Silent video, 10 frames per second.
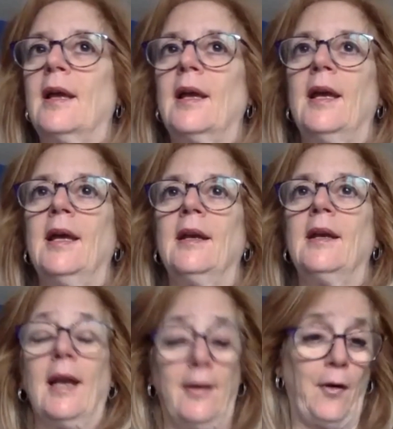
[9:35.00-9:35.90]
in
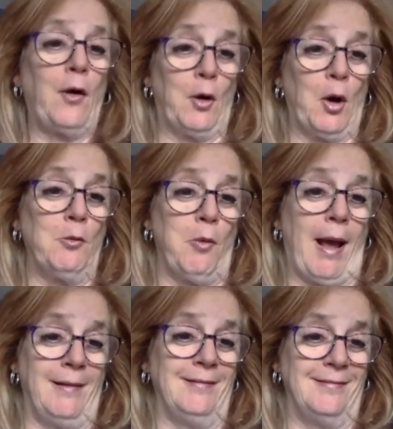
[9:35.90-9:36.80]
a very good way,
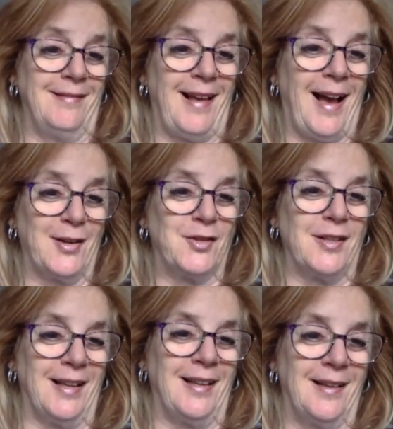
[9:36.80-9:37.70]

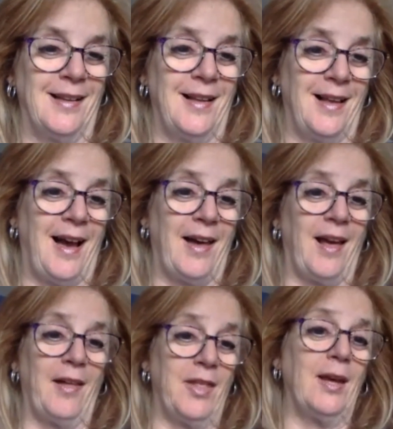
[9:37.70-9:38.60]
actually.
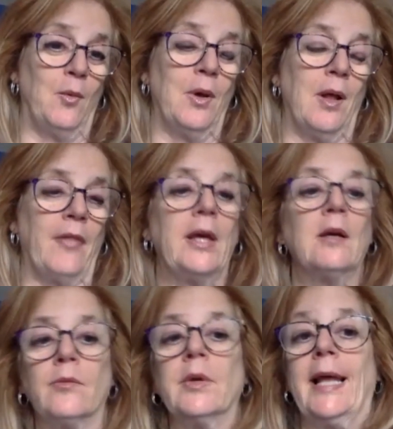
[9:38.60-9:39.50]
I think it will. I think
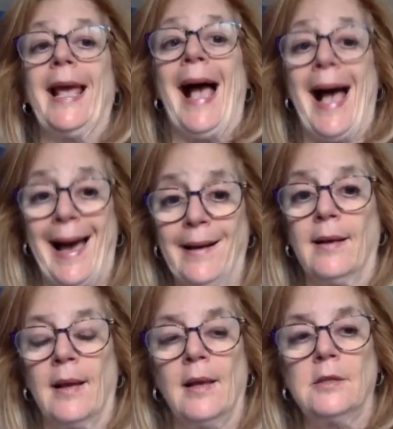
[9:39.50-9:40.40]
it'll really add
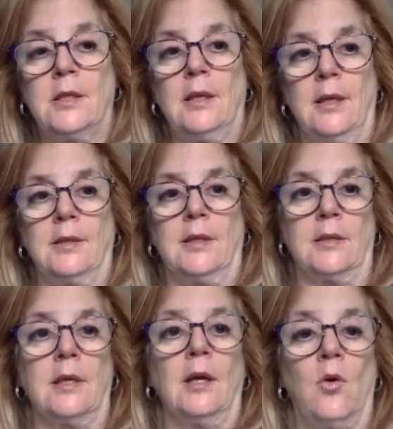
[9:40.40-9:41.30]
to the
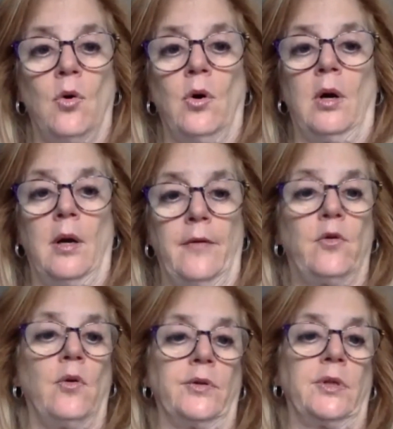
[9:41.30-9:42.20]
existing core of
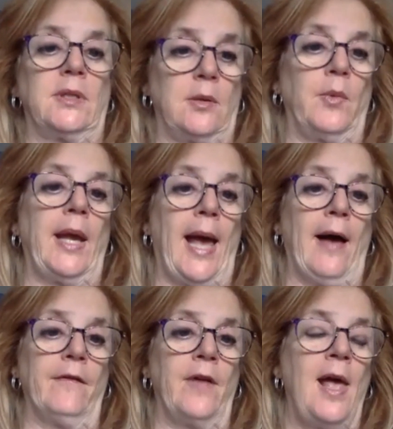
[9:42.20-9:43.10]
courses that we
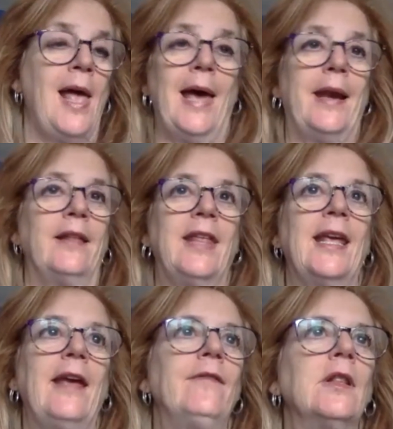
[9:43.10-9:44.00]
have. And I think
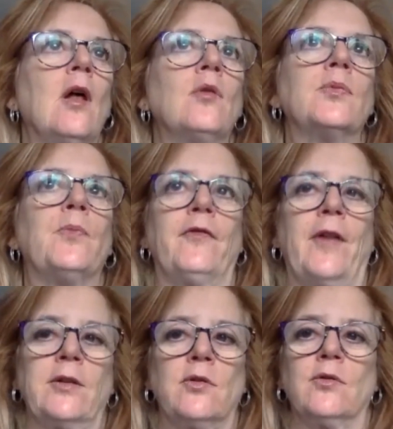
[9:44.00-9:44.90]
even those
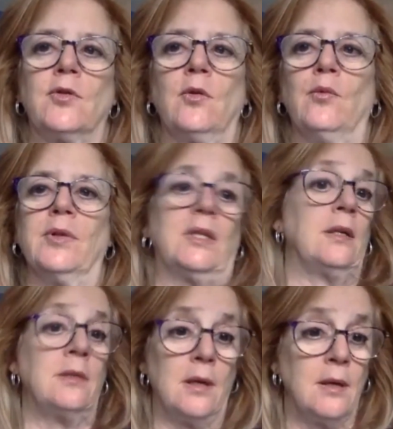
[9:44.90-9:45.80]
professors who
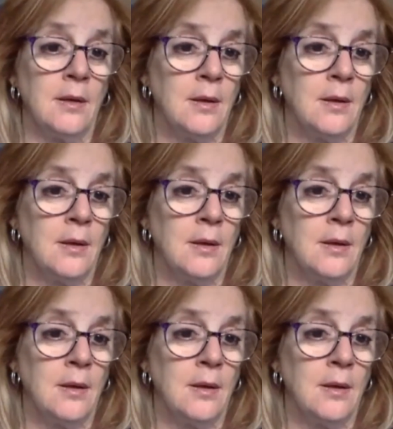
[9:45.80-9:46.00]
resisted